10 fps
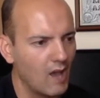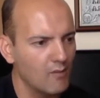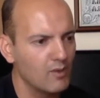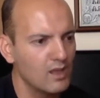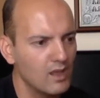
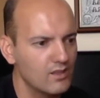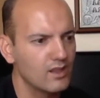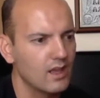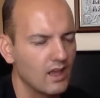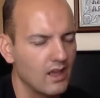with
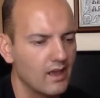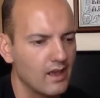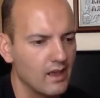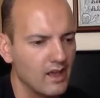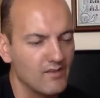
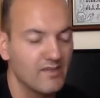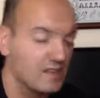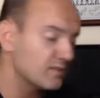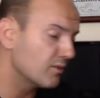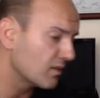
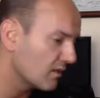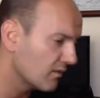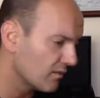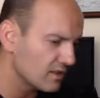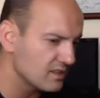Facebook,
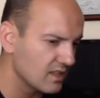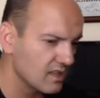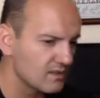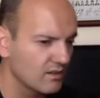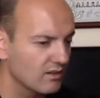for
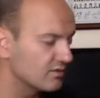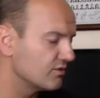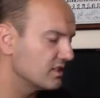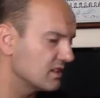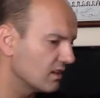instance, or
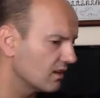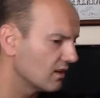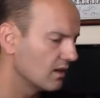Twitter.